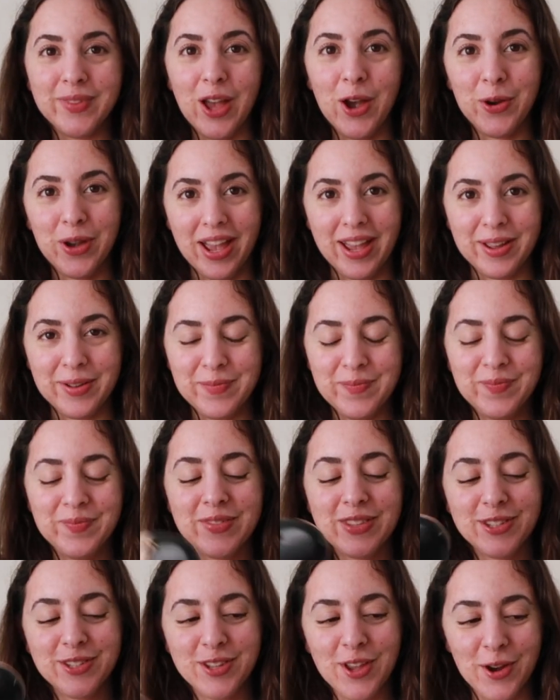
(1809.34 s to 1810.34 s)
Okay.
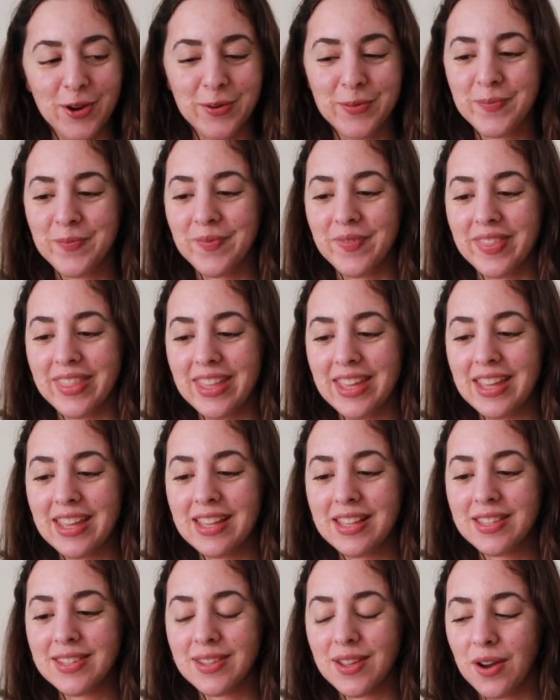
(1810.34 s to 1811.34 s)
So
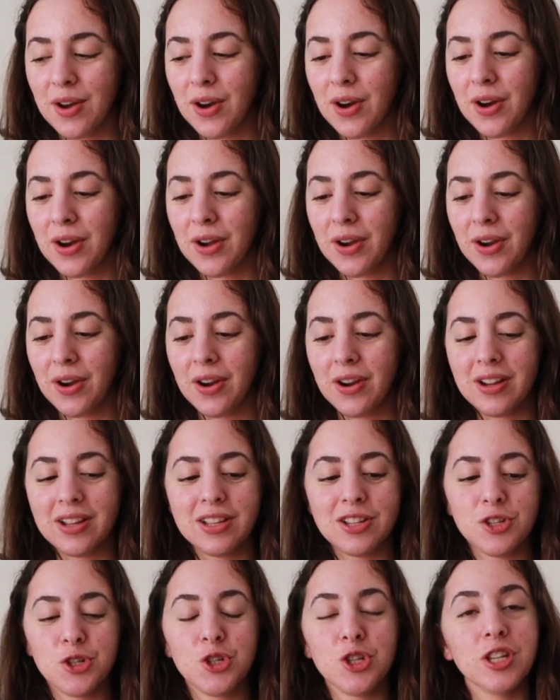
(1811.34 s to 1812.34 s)
these are
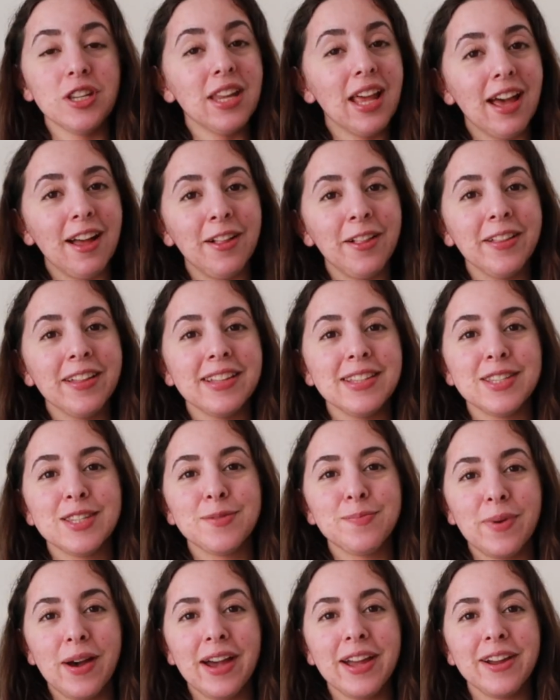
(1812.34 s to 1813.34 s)
Chanel
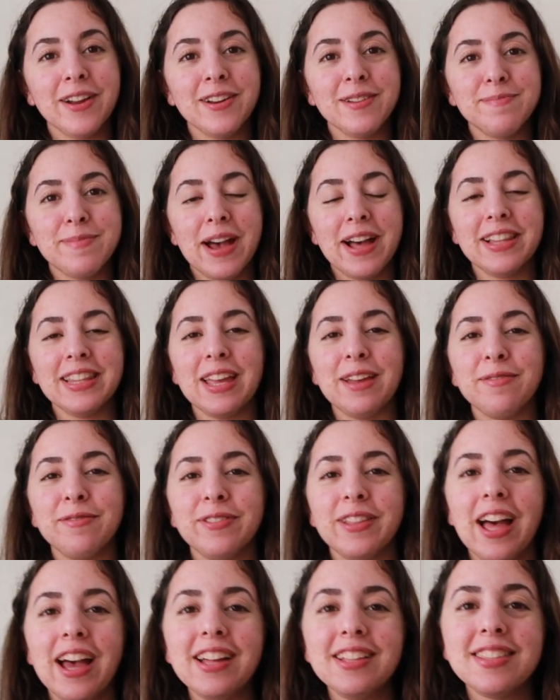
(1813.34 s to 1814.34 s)
inspired ballet
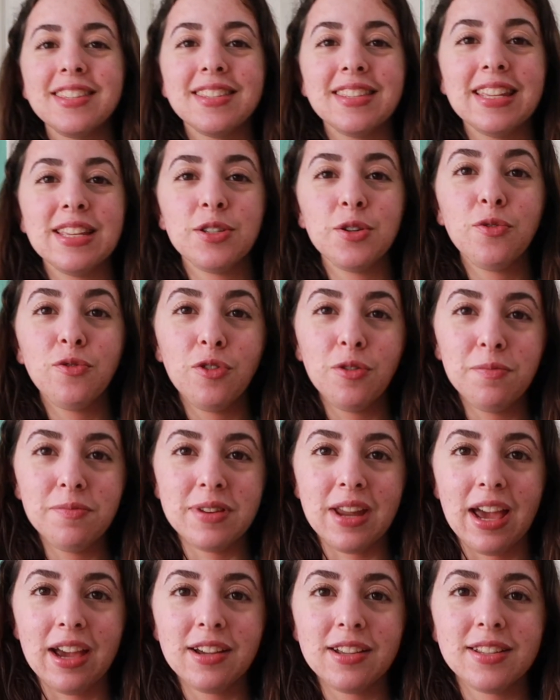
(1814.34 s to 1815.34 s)
flats. These are from
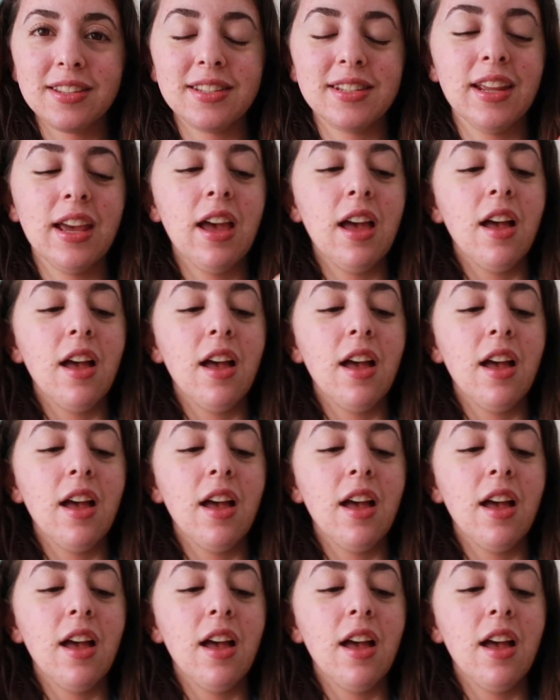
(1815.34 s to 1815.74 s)
Next.